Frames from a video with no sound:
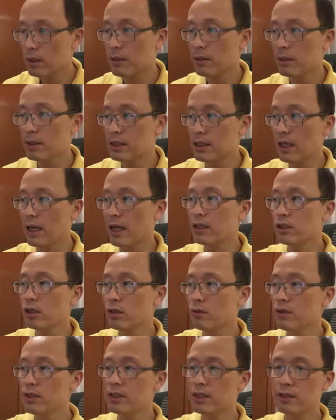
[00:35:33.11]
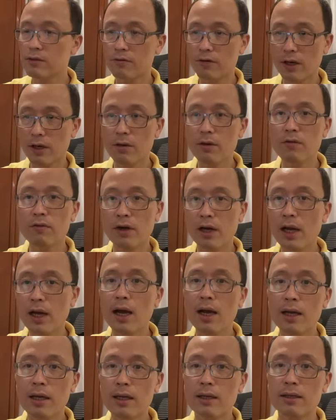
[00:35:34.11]
Selection risk is very
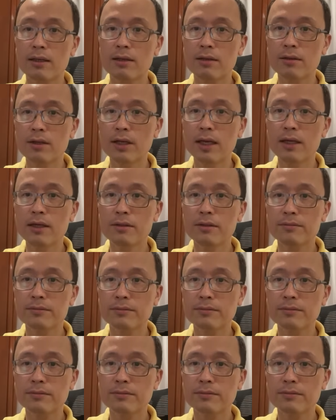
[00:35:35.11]
high. Okay.